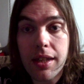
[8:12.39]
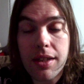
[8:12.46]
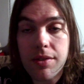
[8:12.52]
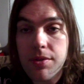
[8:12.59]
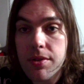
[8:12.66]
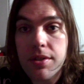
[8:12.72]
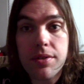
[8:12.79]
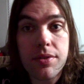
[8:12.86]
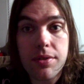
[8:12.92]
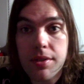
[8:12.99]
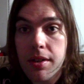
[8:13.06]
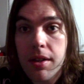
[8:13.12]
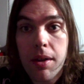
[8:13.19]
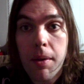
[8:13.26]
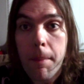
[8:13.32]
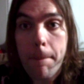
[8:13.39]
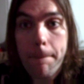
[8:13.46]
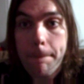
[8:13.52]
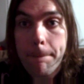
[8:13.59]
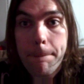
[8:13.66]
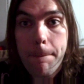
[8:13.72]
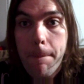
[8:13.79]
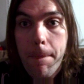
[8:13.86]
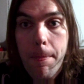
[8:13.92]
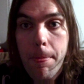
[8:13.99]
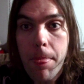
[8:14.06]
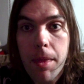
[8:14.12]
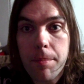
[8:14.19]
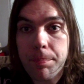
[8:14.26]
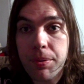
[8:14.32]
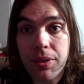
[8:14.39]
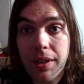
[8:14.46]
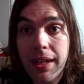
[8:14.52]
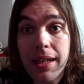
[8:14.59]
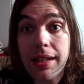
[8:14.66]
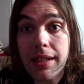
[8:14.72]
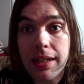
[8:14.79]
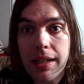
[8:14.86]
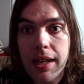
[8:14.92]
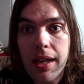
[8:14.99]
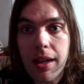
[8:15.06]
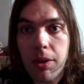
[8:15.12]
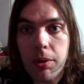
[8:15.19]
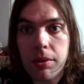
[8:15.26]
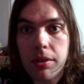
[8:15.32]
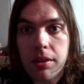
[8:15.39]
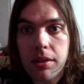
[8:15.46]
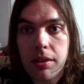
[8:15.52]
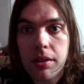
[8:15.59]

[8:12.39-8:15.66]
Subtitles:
and just planning it out.